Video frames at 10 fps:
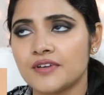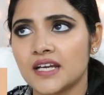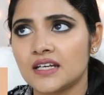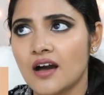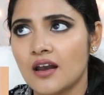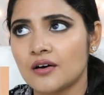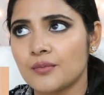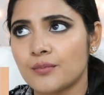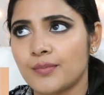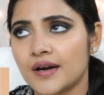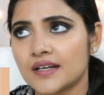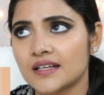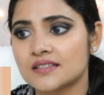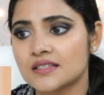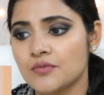wheat color but
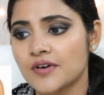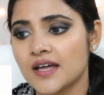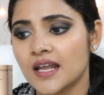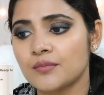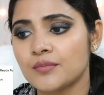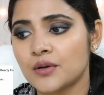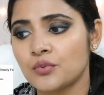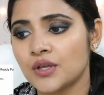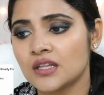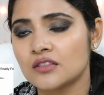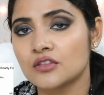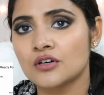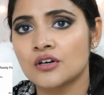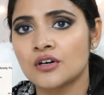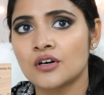it's somewhere in between
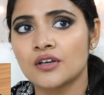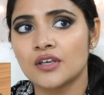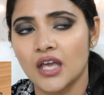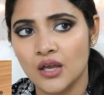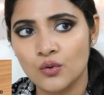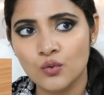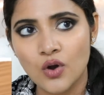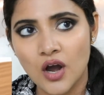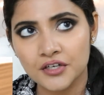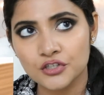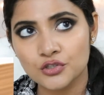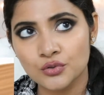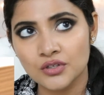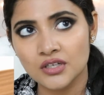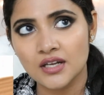the gehu undertone